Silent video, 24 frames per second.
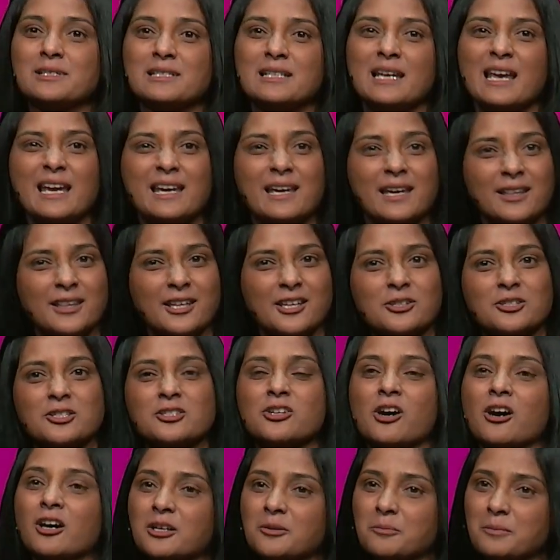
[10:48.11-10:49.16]
taking the
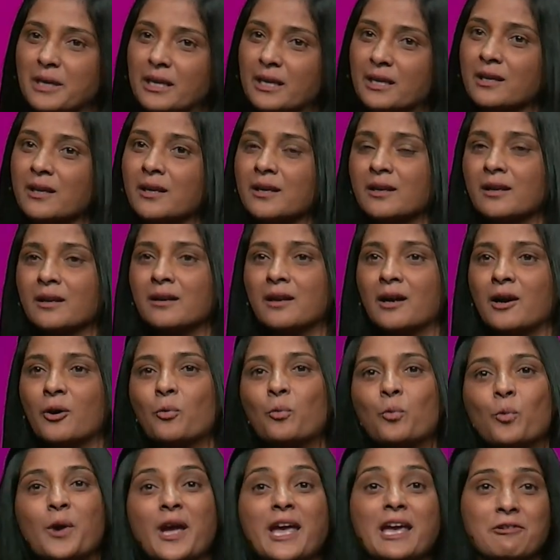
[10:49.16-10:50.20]
autonomy
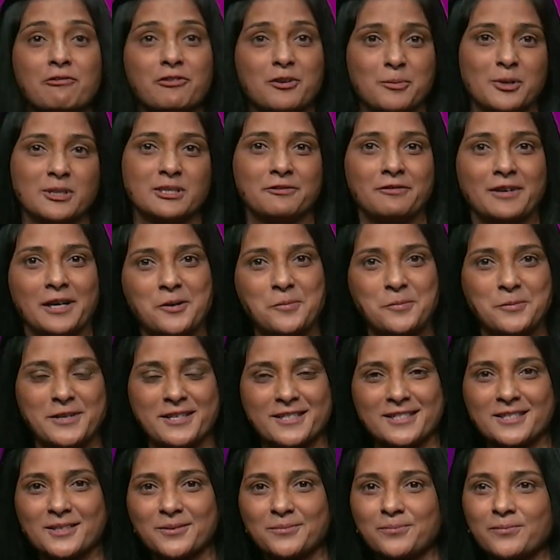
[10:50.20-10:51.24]
away from your
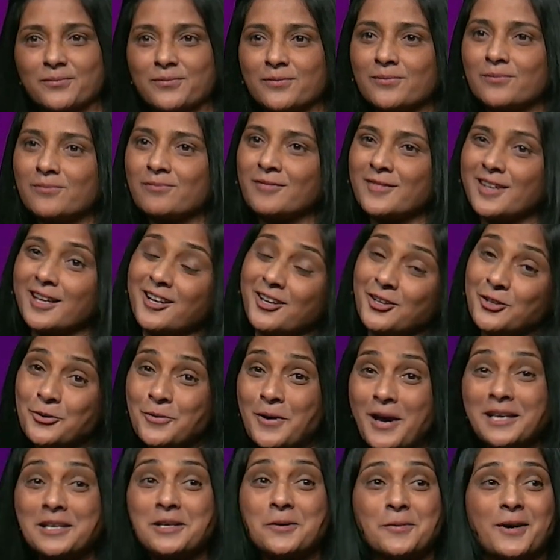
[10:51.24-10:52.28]
developers. You
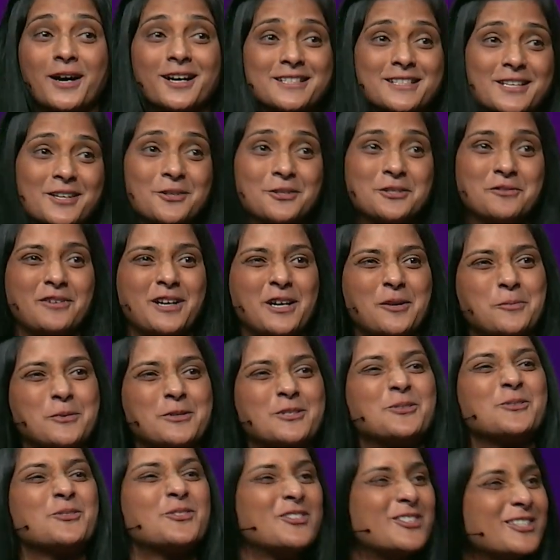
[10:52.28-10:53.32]
end up asking your developers,
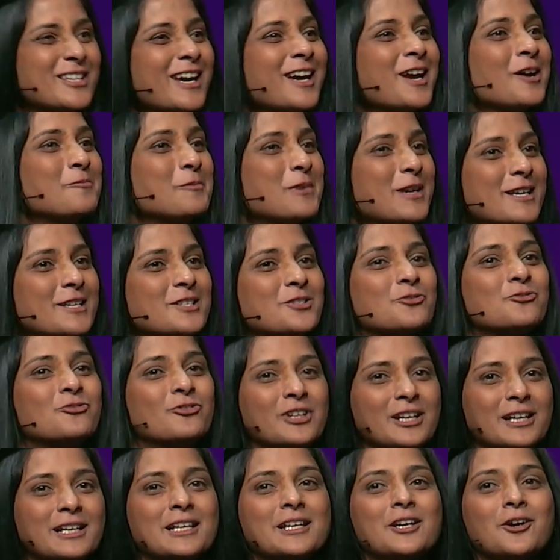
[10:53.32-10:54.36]
whose jam is
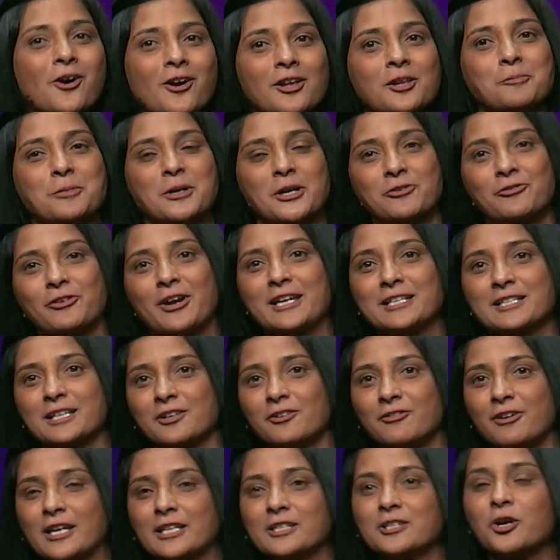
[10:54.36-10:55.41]
really all about writing
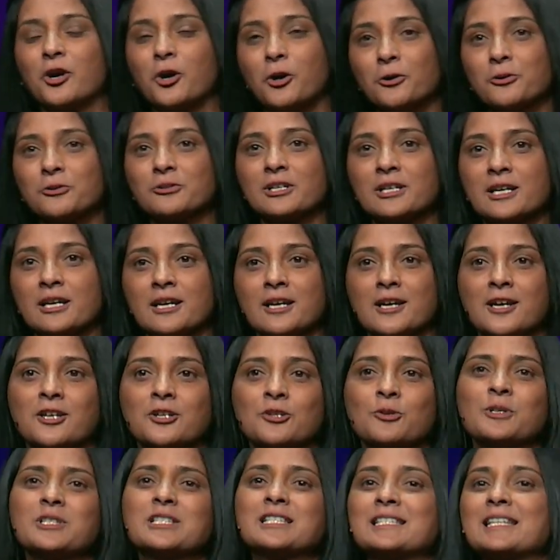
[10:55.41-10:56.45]
great code,
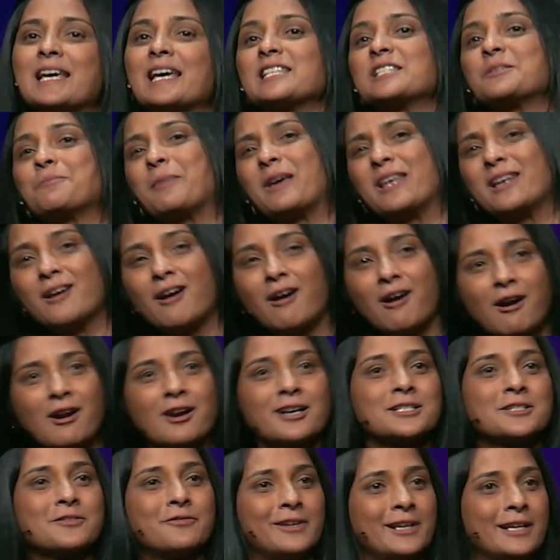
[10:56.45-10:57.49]
to instead spend
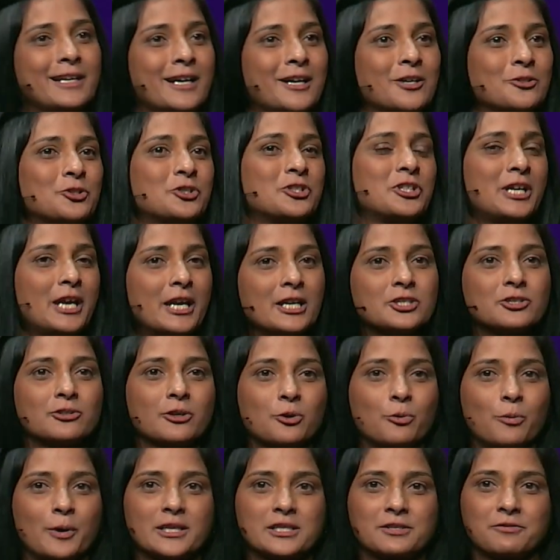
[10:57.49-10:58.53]
hours filling out change
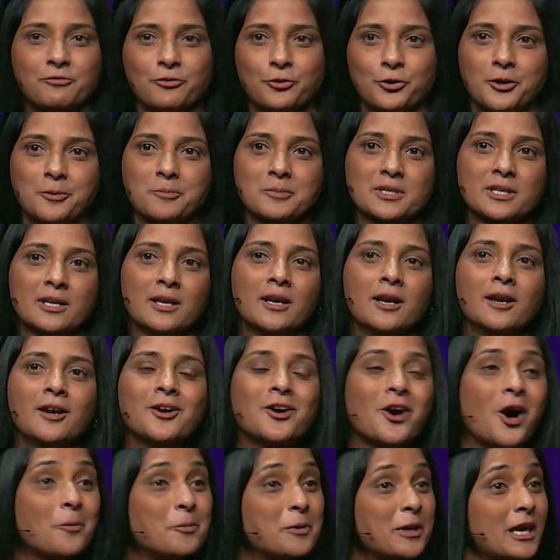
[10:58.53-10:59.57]
request forms,
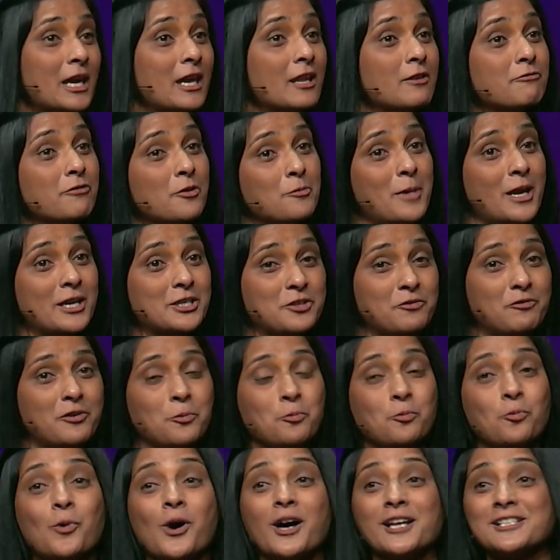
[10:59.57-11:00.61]
copying information
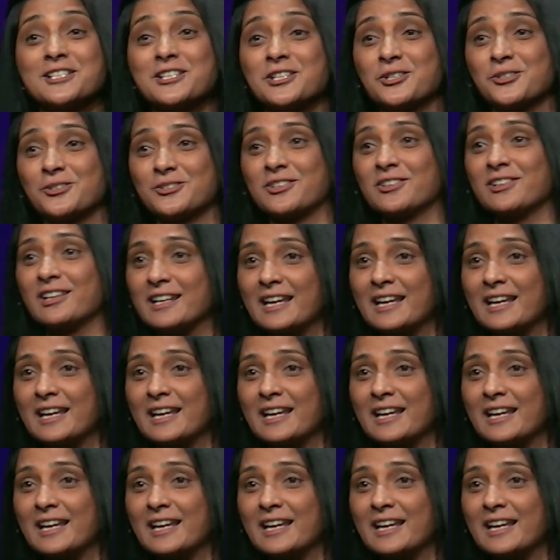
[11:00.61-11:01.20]
from one tool to the